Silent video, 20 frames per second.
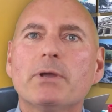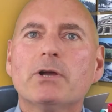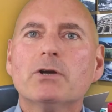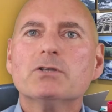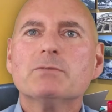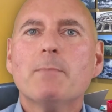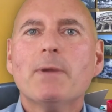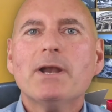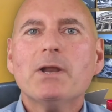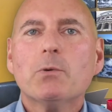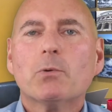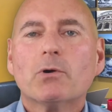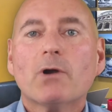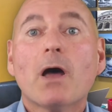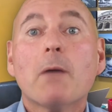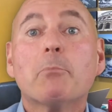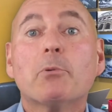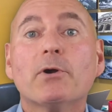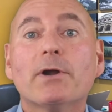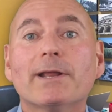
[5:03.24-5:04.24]
Because many were
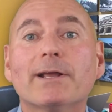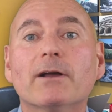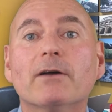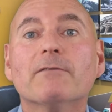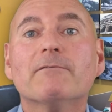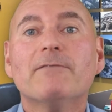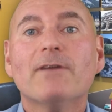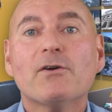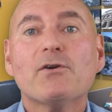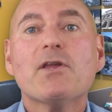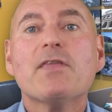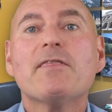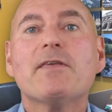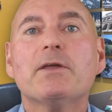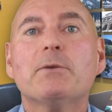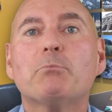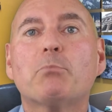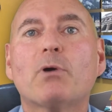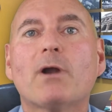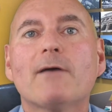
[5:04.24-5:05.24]
operating on very
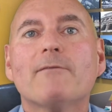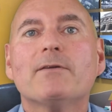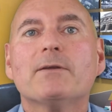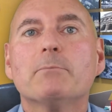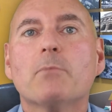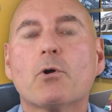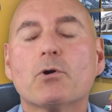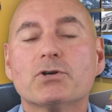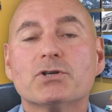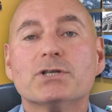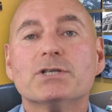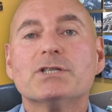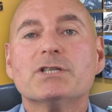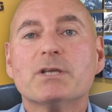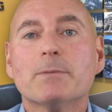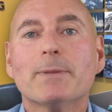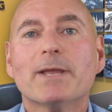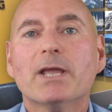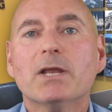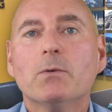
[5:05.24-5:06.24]
thin profit margins
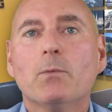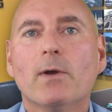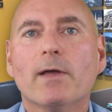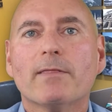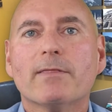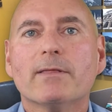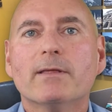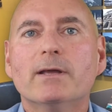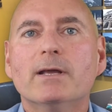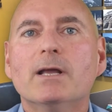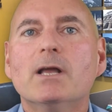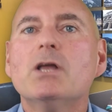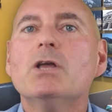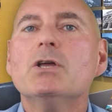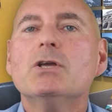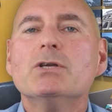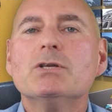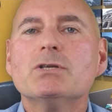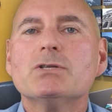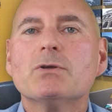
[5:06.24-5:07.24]
to begin with.
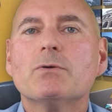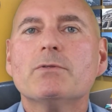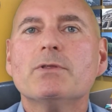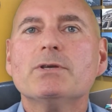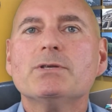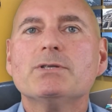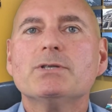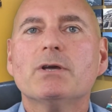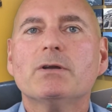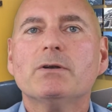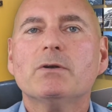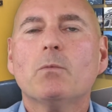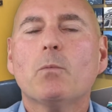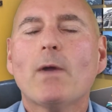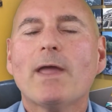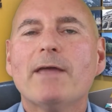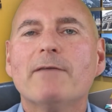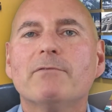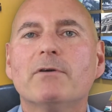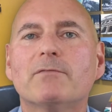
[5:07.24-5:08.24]
So this sudden
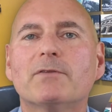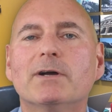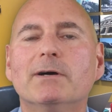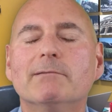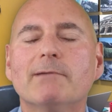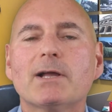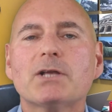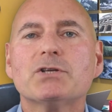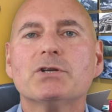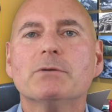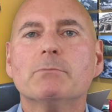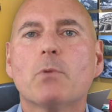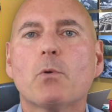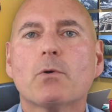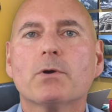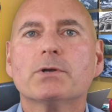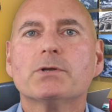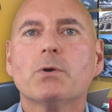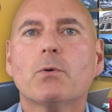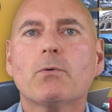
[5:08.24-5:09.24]
wave of collection
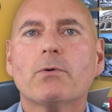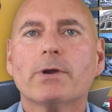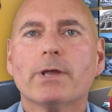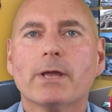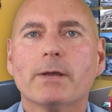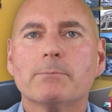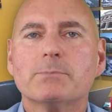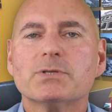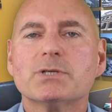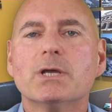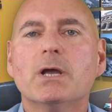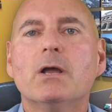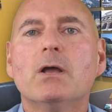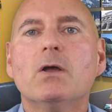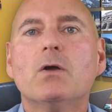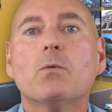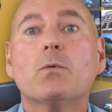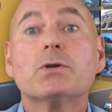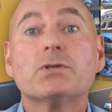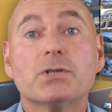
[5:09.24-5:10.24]
moratoriums
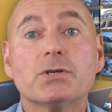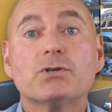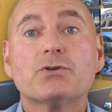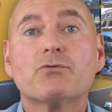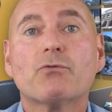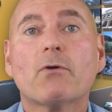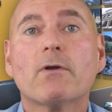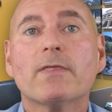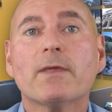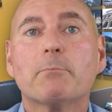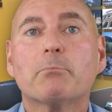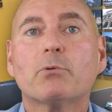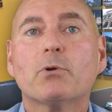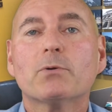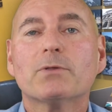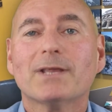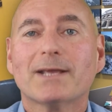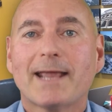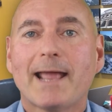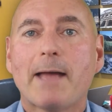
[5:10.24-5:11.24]
was the straw that
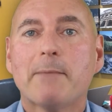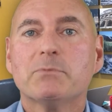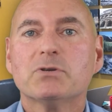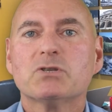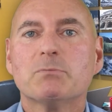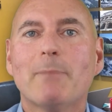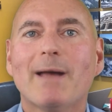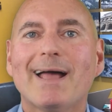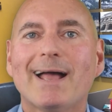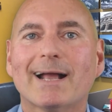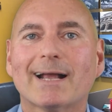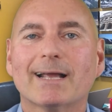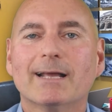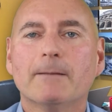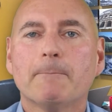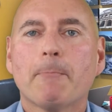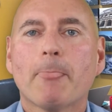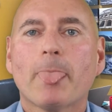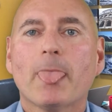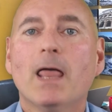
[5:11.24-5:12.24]
broke the camel's back.
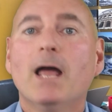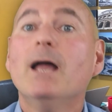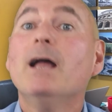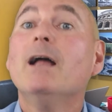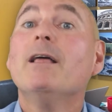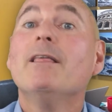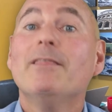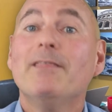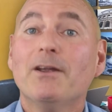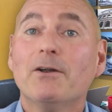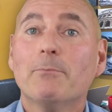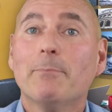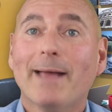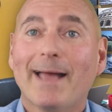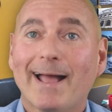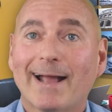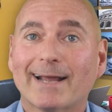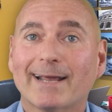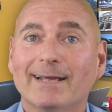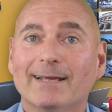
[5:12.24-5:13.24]
They're
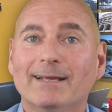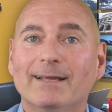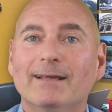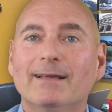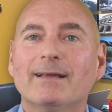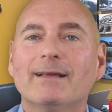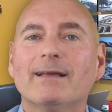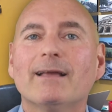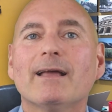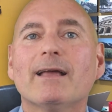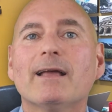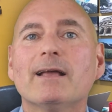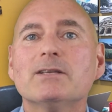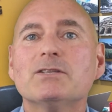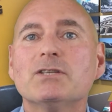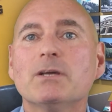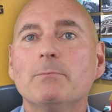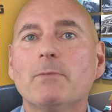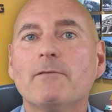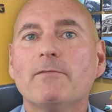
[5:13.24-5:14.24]
back. And
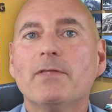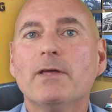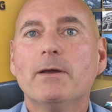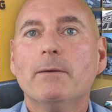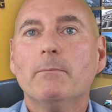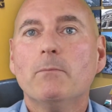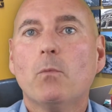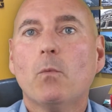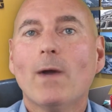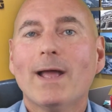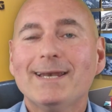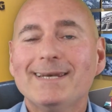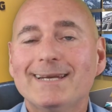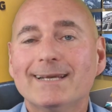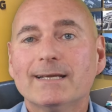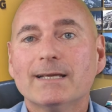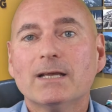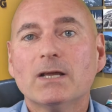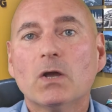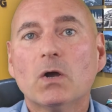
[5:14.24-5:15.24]
some of them
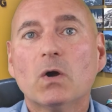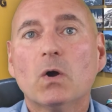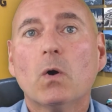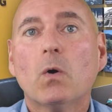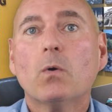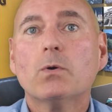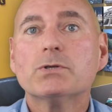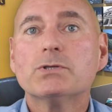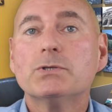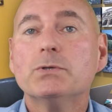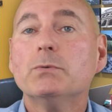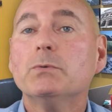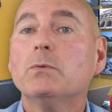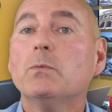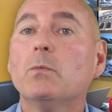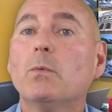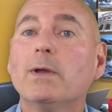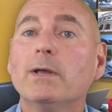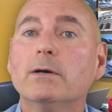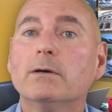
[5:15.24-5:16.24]
went or
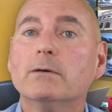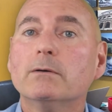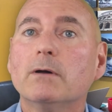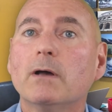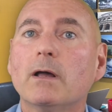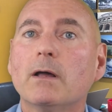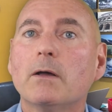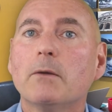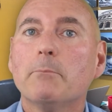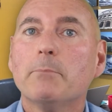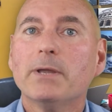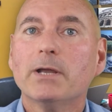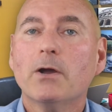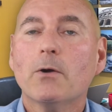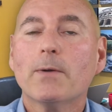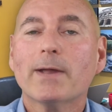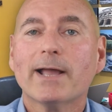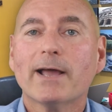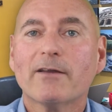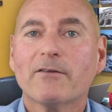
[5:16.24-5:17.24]
soon will be
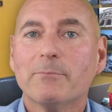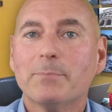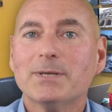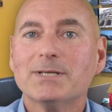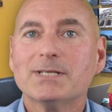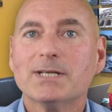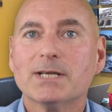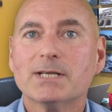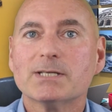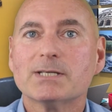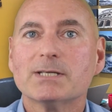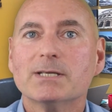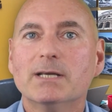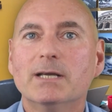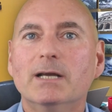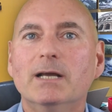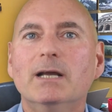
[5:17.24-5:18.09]
going out of business.